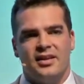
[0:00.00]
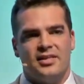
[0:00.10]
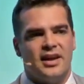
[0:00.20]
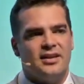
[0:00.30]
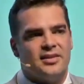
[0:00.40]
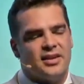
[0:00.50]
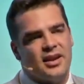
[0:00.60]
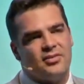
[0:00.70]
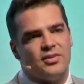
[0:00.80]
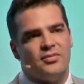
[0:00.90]
That is the
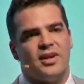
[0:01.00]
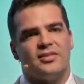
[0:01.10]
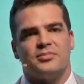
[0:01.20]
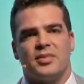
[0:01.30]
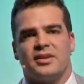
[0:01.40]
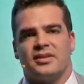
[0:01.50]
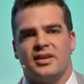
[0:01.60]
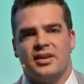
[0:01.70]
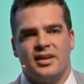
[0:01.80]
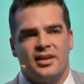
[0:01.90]
kind of investment
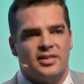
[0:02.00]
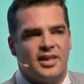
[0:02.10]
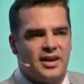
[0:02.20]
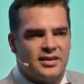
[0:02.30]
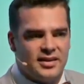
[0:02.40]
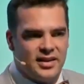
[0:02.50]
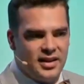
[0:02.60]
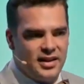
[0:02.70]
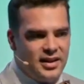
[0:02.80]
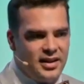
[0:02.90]
that
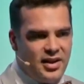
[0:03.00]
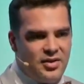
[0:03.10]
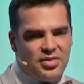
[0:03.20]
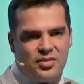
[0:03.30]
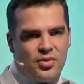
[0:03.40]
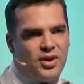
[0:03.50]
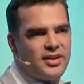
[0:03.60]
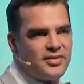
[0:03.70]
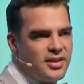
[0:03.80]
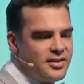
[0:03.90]
the world
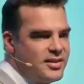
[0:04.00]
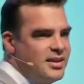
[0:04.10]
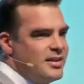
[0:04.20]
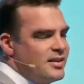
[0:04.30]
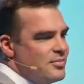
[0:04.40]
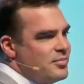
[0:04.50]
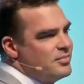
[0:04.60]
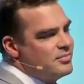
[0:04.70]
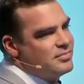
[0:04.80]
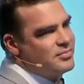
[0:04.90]
has not seen
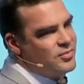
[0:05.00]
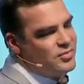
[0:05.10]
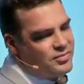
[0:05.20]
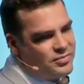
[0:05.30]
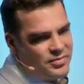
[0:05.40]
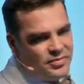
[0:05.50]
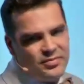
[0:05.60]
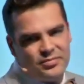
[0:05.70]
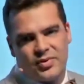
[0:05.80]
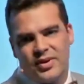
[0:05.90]

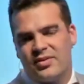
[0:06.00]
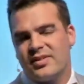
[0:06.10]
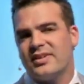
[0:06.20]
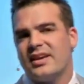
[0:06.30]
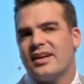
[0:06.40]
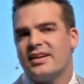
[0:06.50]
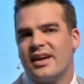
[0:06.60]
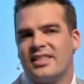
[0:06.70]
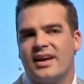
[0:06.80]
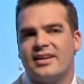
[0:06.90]
previously,
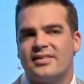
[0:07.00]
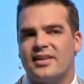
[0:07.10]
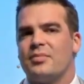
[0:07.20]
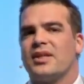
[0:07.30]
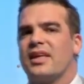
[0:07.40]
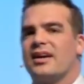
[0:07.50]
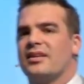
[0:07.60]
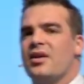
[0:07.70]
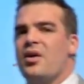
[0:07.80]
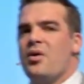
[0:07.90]
and that is something that
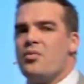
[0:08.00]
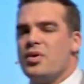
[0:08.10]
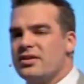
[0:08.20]
we